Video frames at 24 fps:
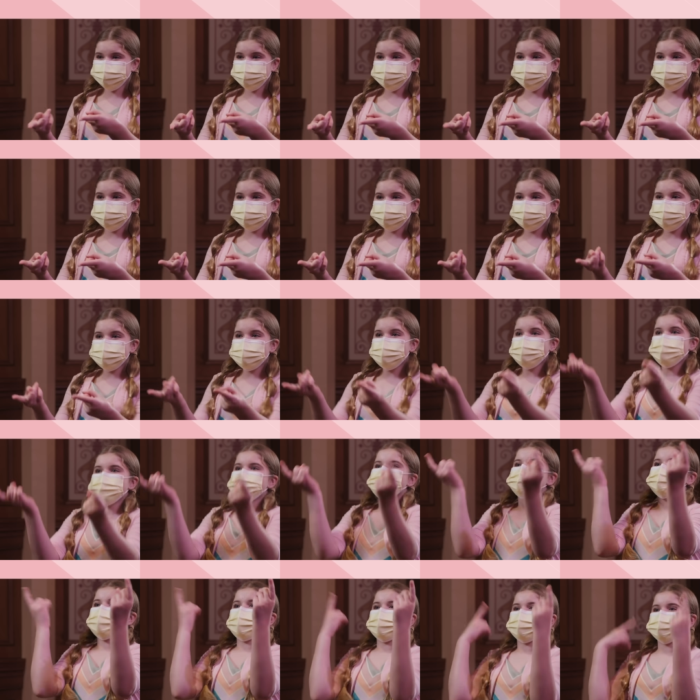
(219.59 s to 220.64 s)
music
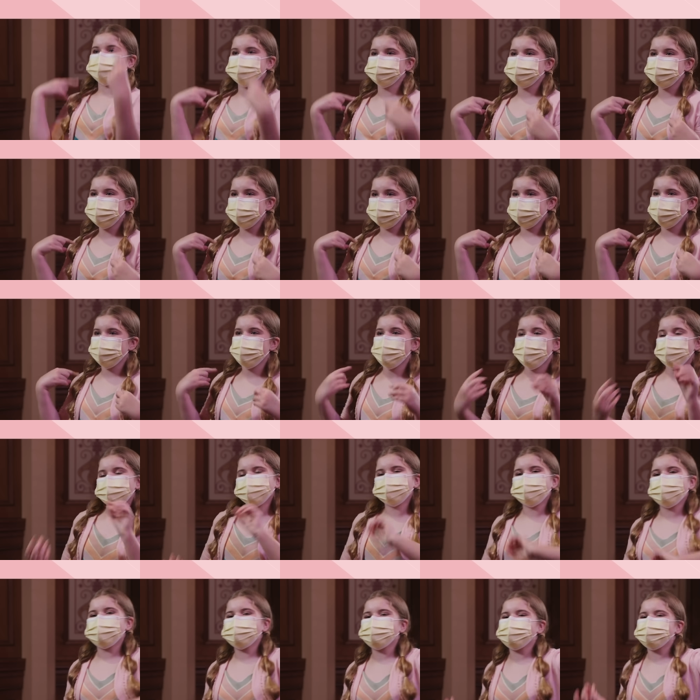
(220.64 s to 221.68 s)
makes me
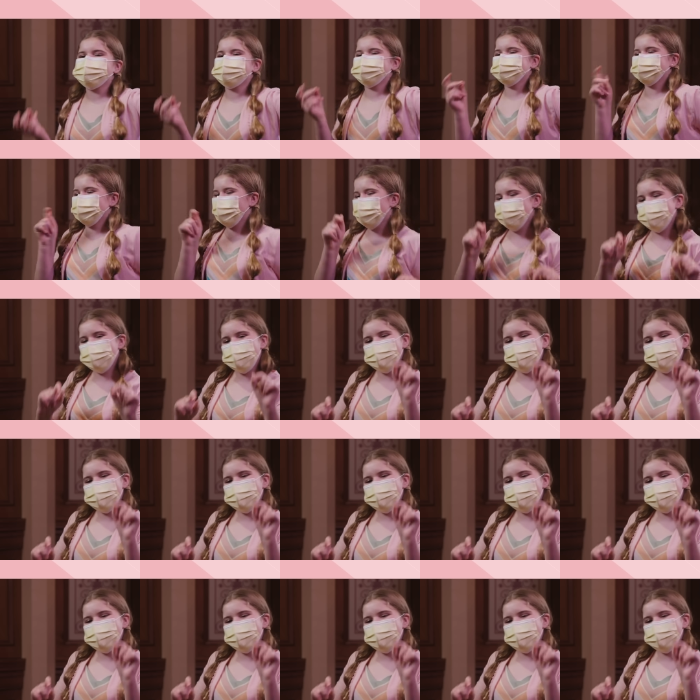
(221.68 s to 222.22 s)
want to dance.